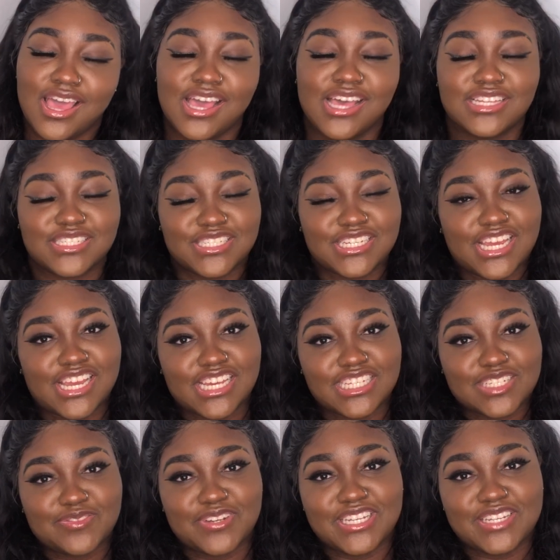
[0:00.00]
So yeah, guys, I'm
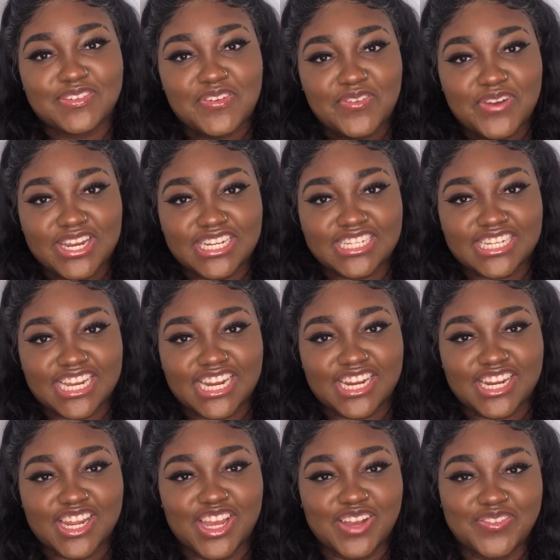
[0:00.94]
going to leave it right there.
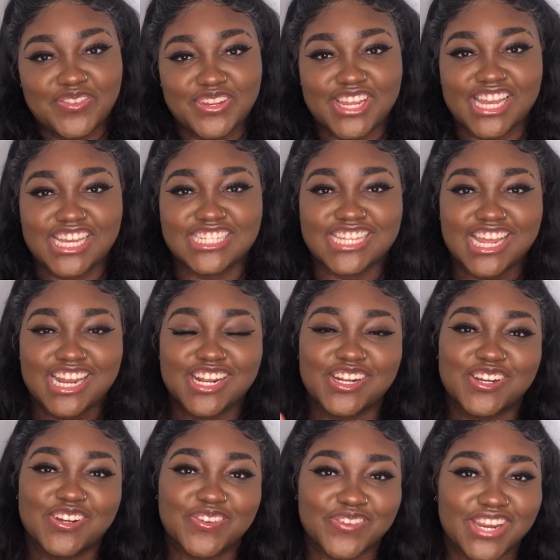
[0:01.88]
Hope you guys had
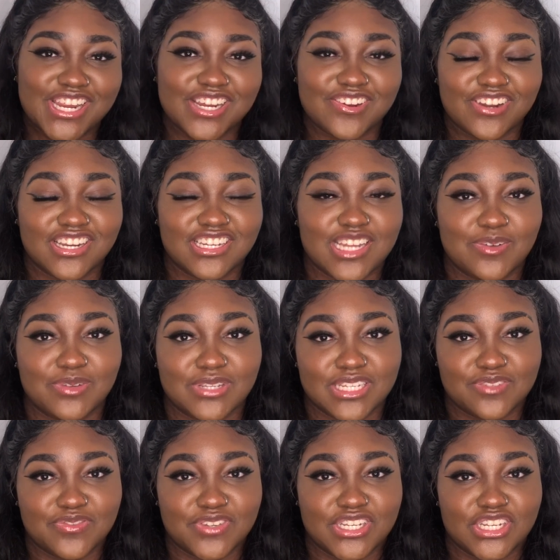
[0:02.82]
a great time with this
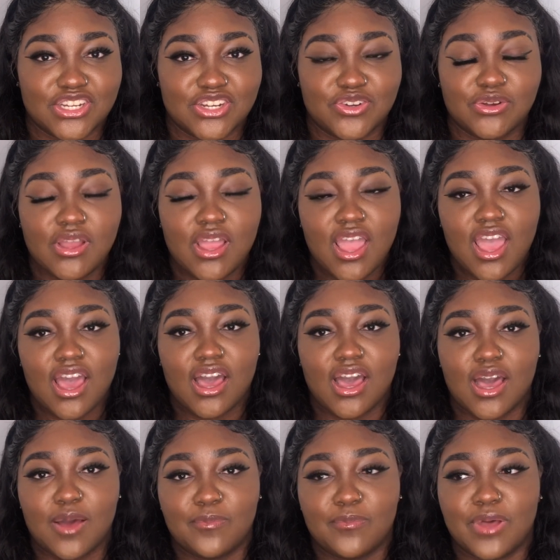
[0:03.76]
video.
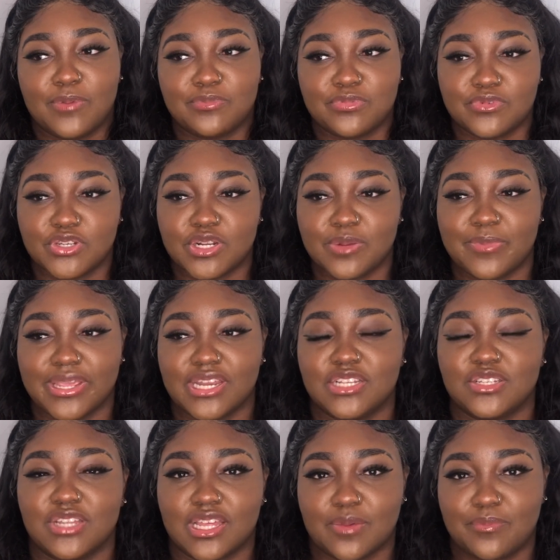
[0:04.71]
I'm going to make it into
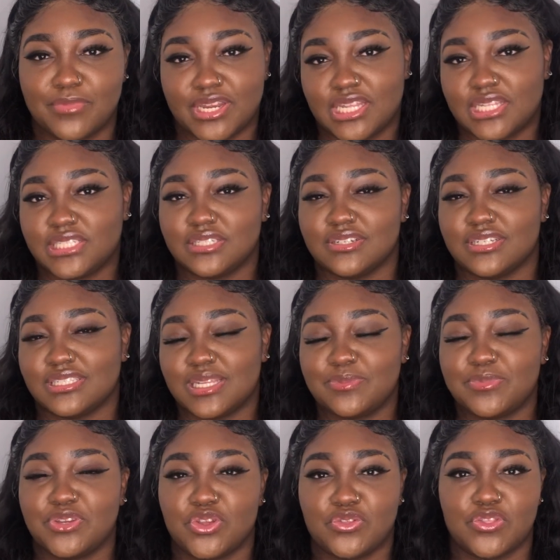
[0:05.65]
like a mini series. Let me
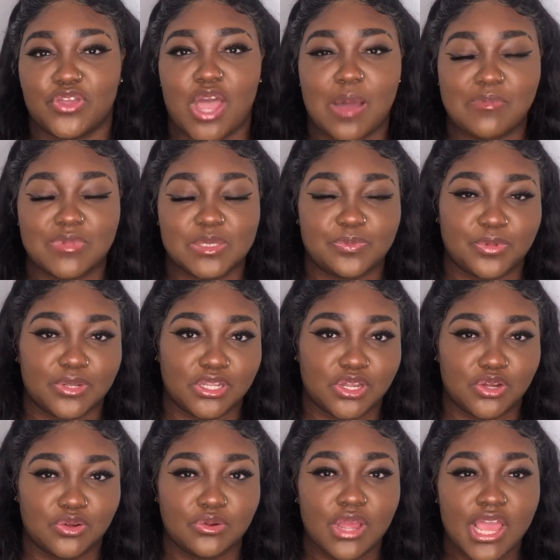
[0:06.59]
know in the comments
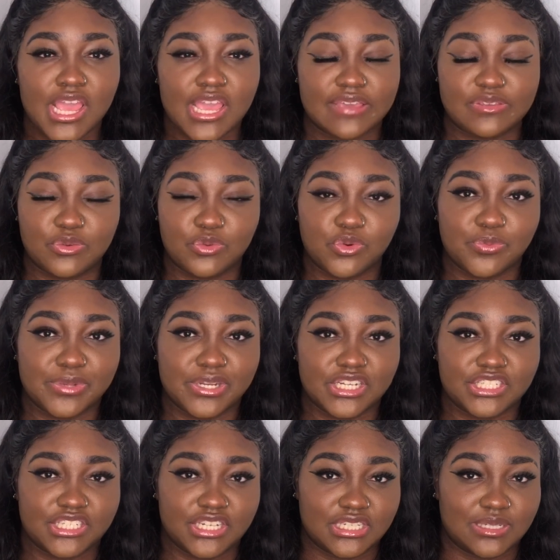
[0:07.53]
below if you want me to
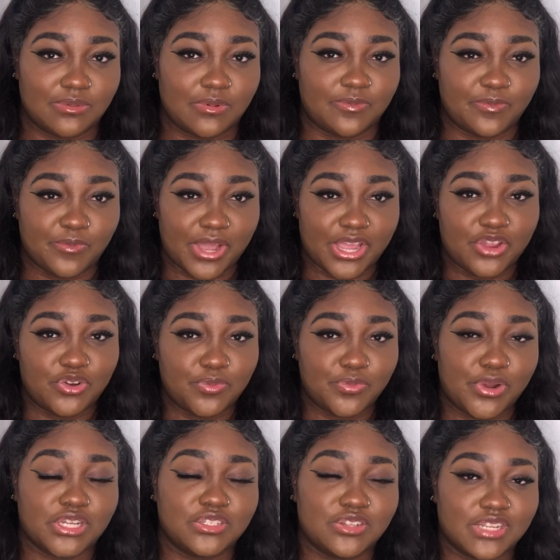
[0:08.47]
share some of my own
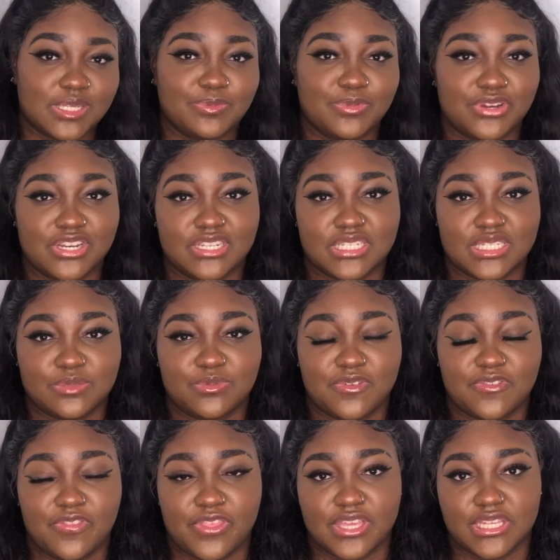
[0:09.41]
personal experiences
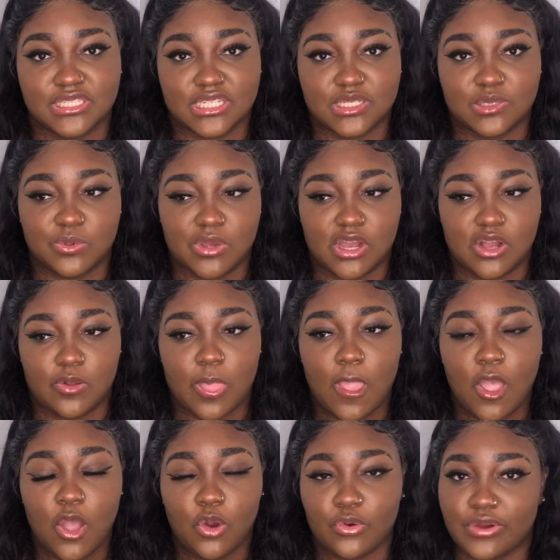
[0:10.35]
with this as well,
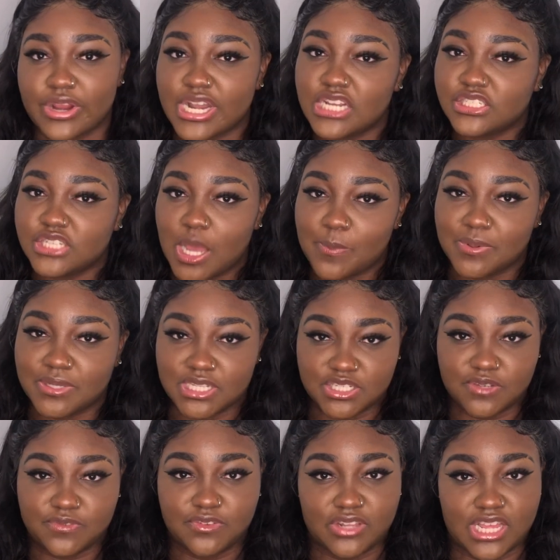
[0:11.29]
or any topics that you
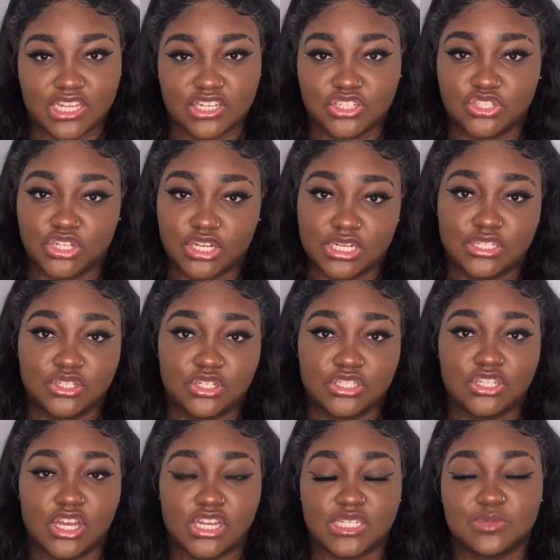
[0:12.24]
feel like I should
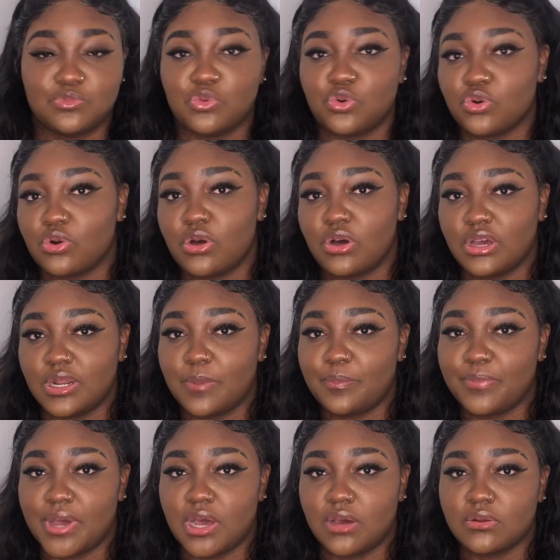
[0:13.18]
touch more on
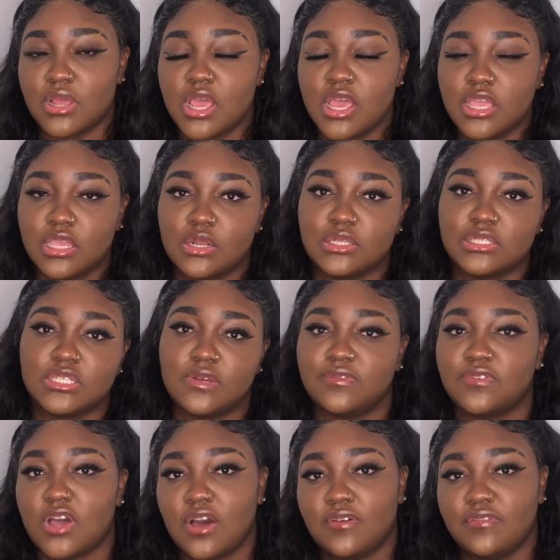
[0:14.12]
about,
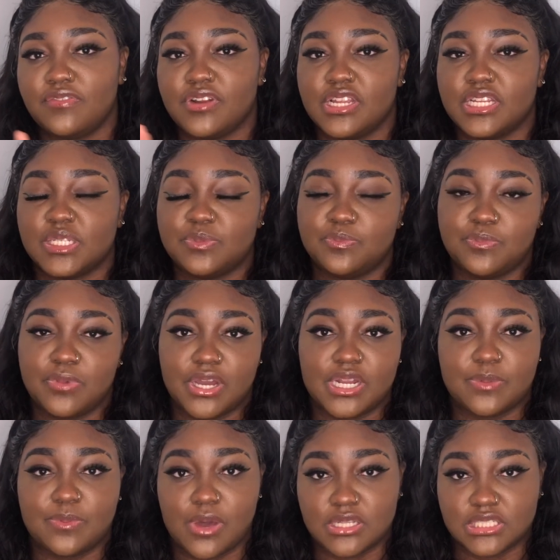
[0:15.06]
self-confidence, body
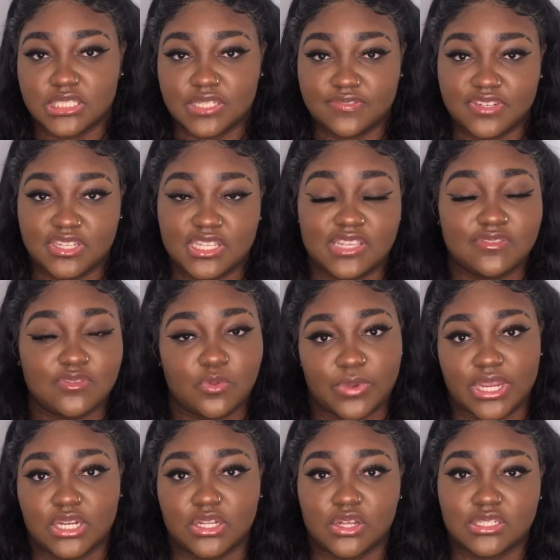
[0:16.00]
positivity, even
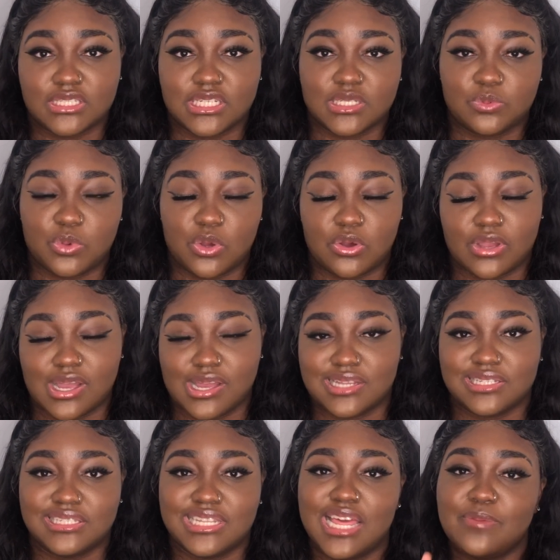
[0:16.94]
weight loss as well, guys.
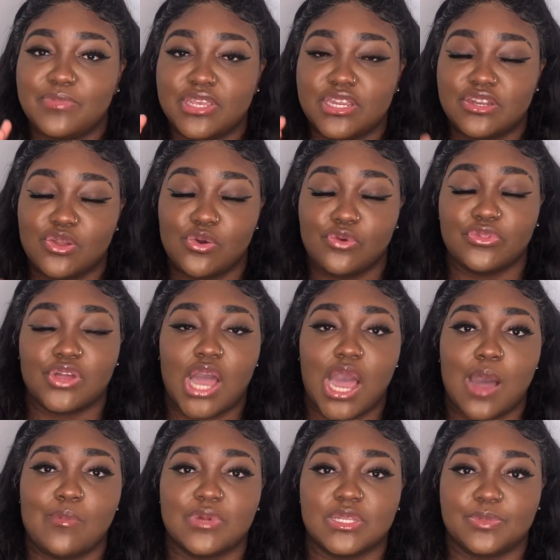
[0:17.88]
Let me know in the
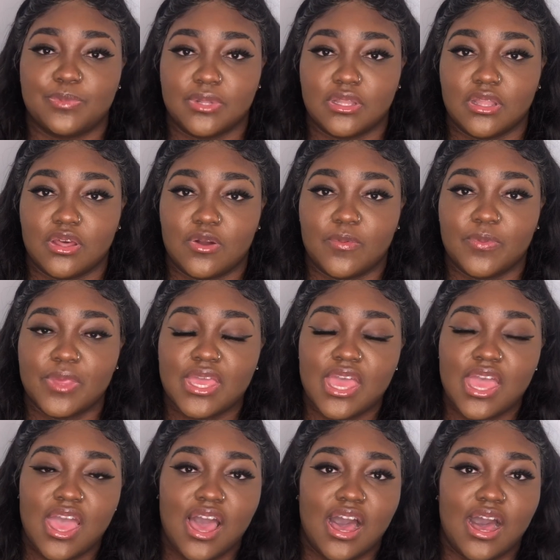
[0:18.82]
comments below.
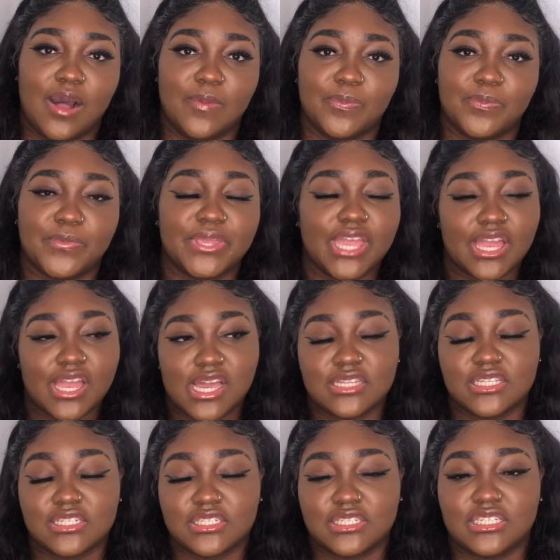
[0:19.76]
But yeah, guys,
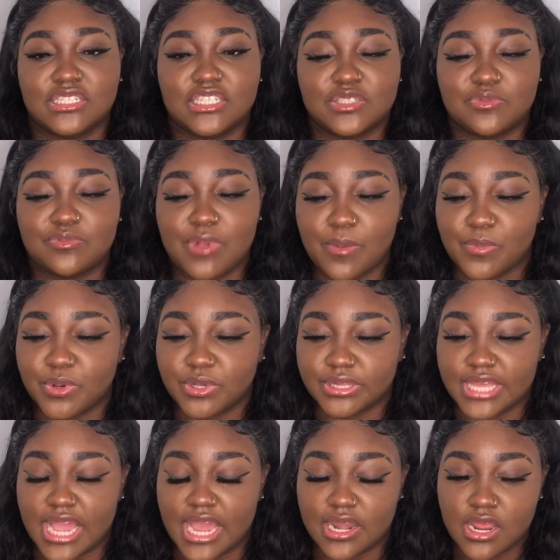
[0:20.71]
literally just remember
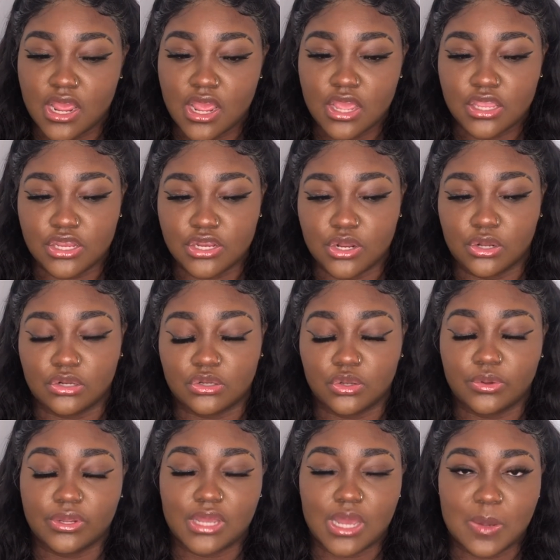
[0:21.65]
that,
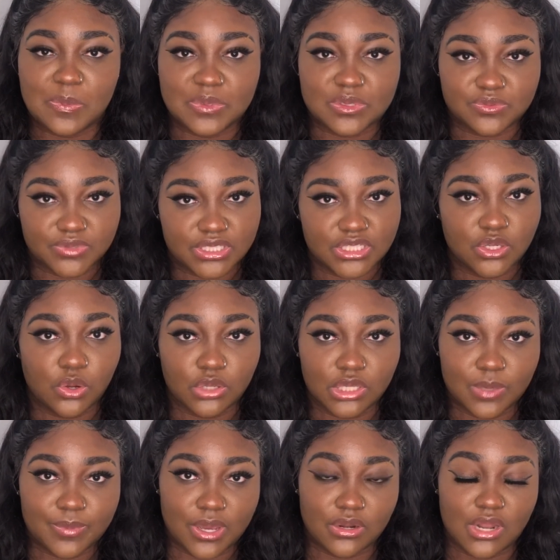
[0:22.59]
growing up is really all
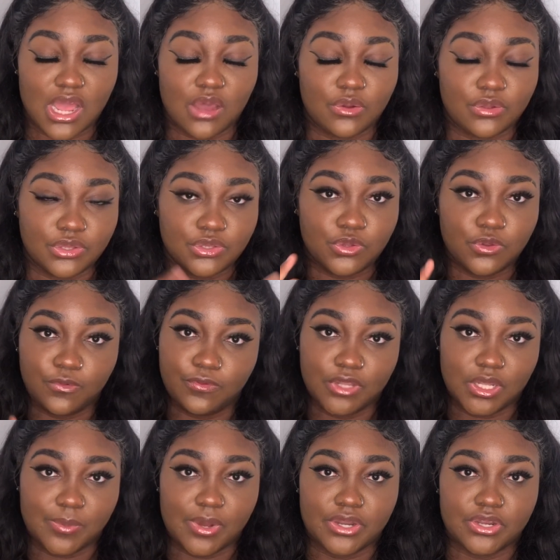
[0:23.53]
about how you feel
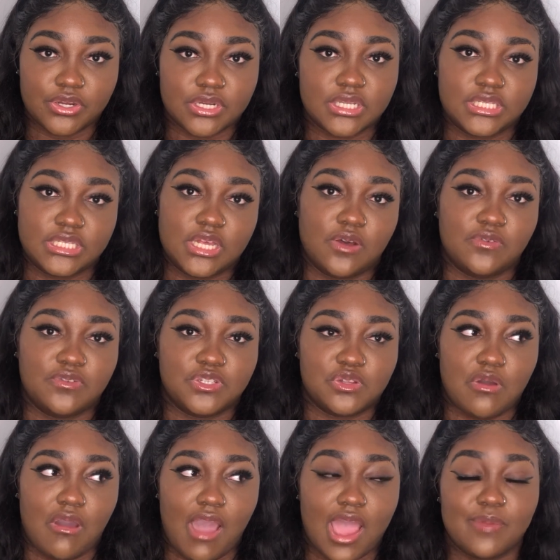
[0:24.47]
about yourself.
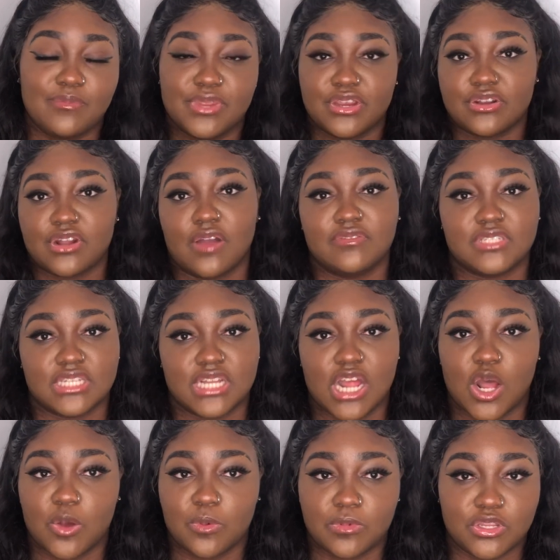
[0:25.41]
So I'm here to obviously
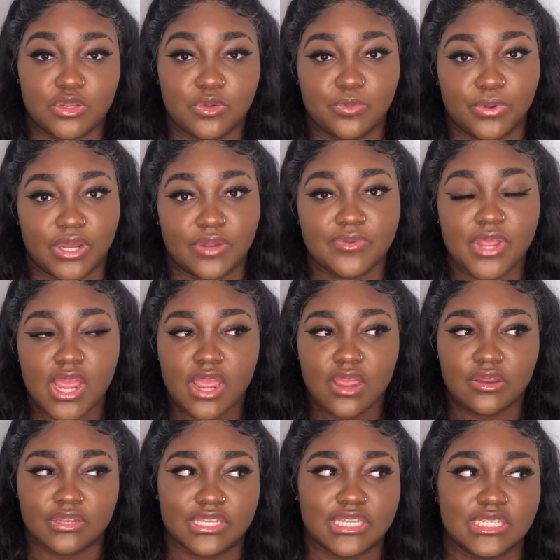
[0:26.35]
help you, but
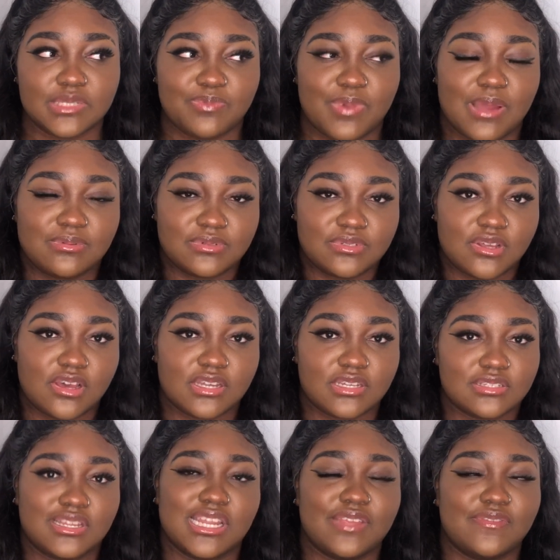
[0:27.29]
this pep talk,
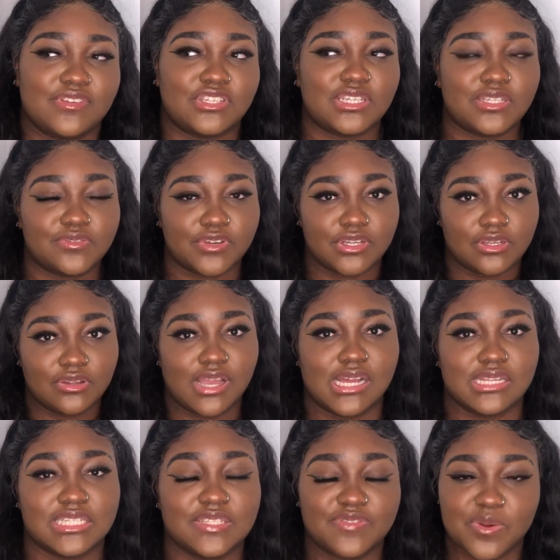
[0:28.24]
not even just for you guys,
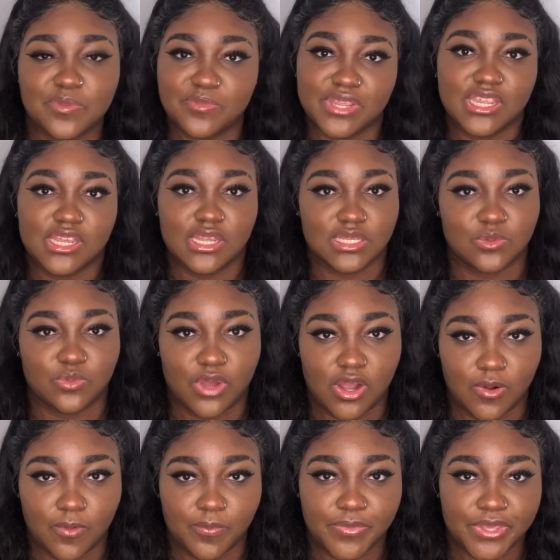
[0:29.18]
it's for me as
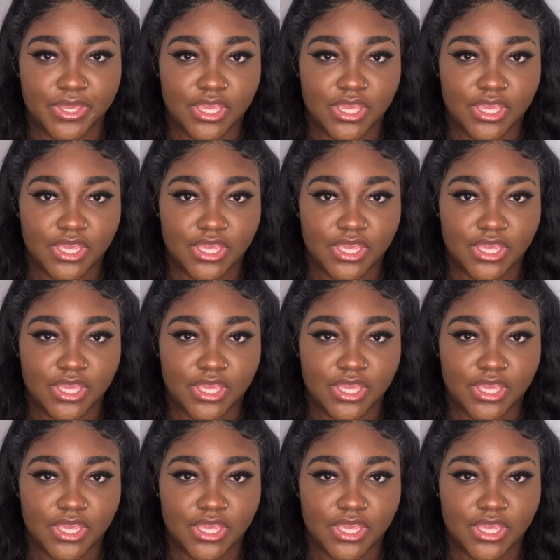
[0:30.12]
well.